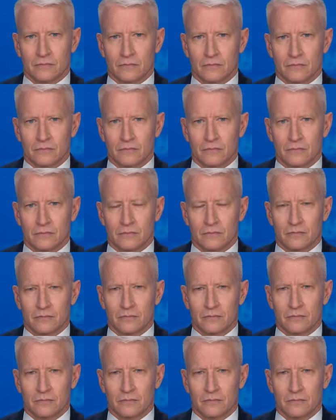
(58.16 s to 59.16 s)

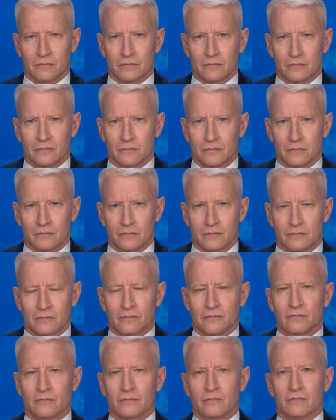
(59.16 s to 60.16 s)

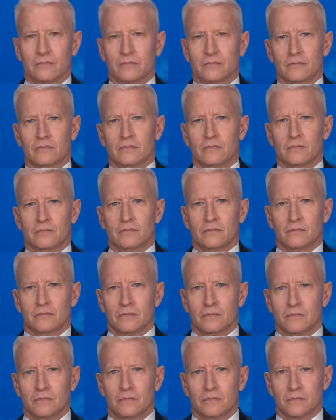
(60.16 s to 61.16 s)

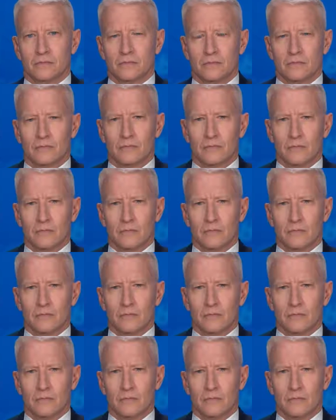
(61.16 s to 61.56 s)
(silent)